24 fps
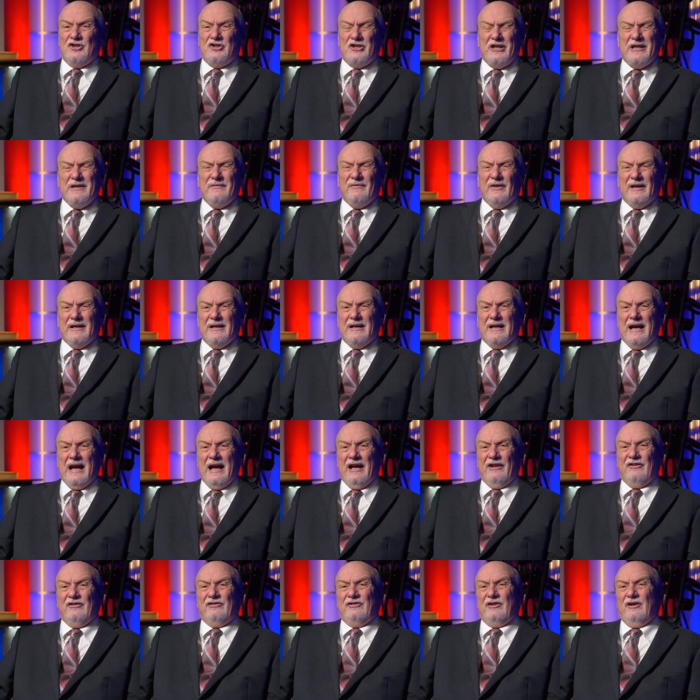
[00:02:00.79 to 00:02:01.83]
Shiva
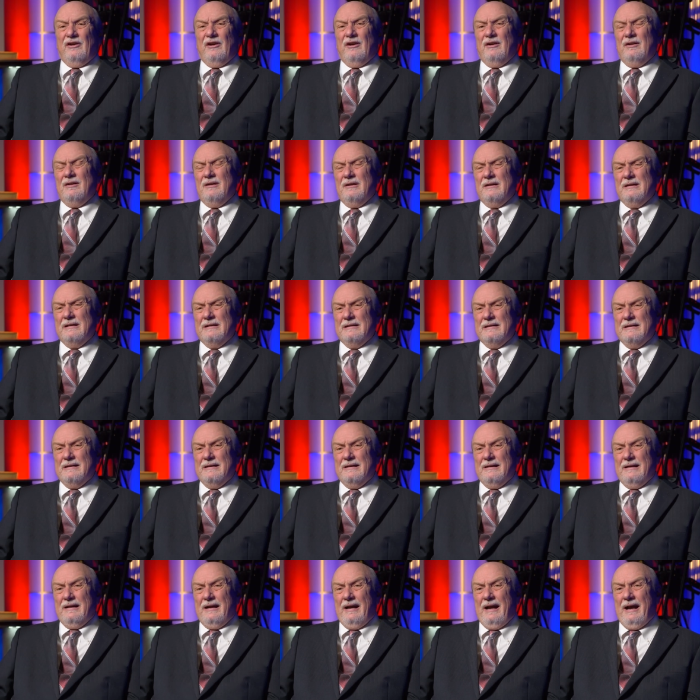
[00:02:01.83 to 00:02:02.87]
at CERN,
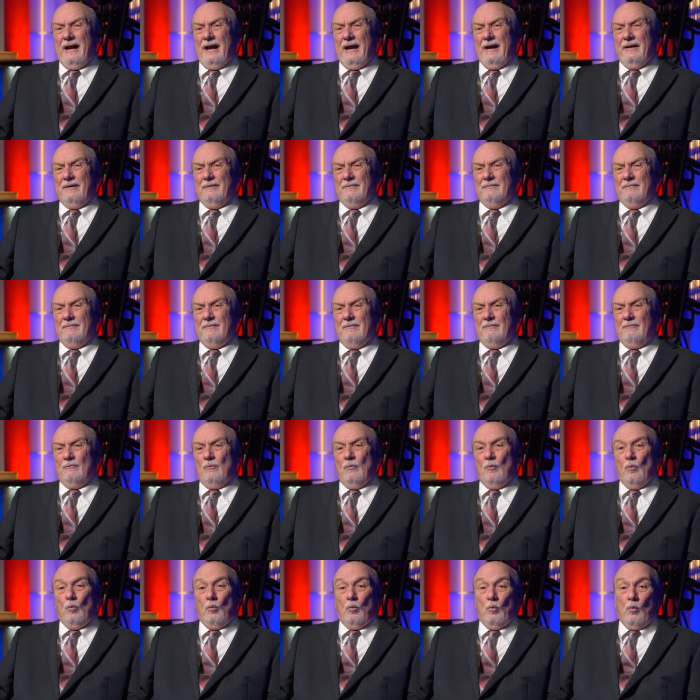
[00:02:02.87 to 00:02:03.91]
and
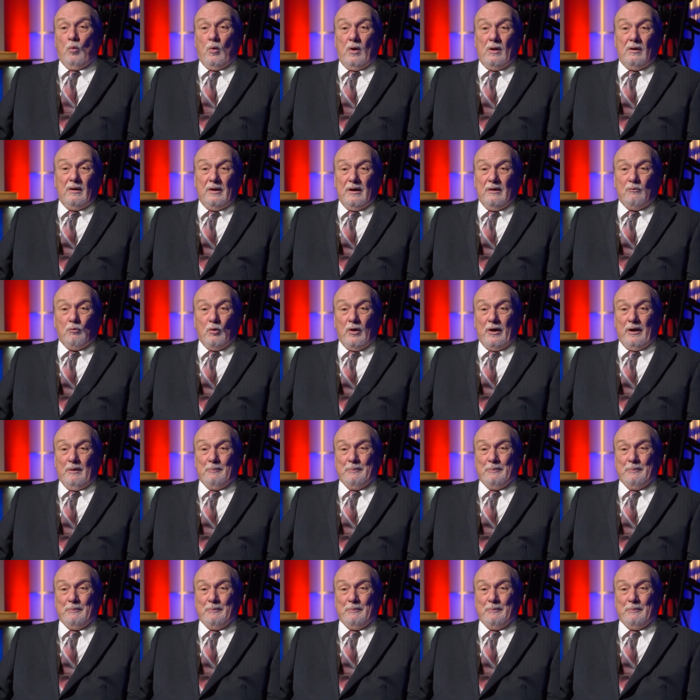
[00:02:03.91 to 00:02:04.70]
what